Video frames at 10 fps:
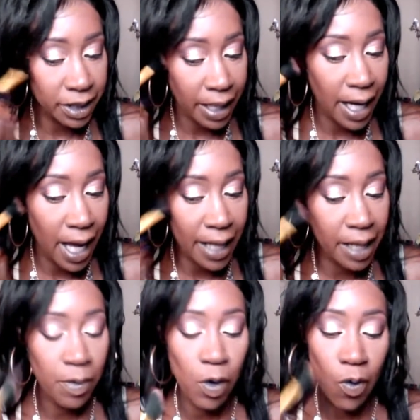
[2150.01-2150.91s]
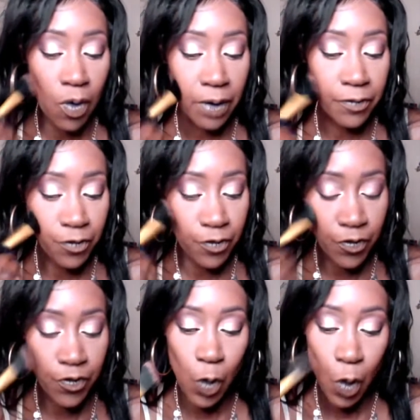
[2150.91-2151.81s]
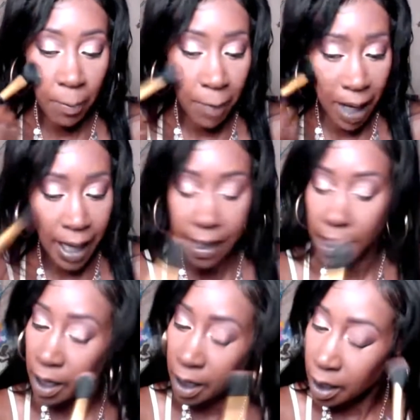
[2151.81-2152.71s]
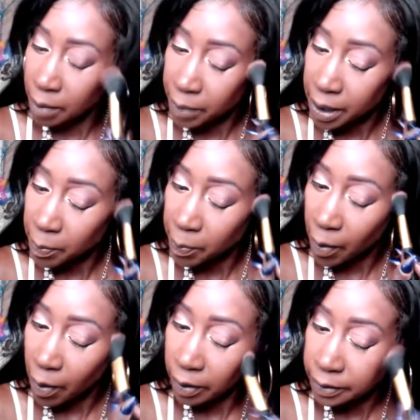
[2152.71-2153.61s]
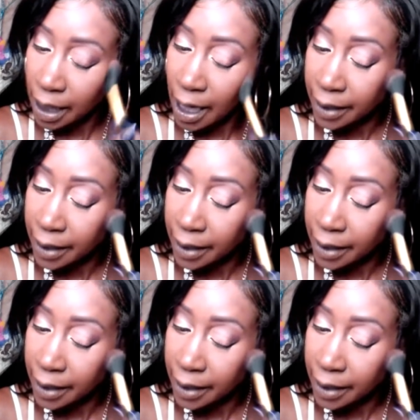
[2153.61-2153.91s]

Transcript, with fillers: The medication that I am on for my uh,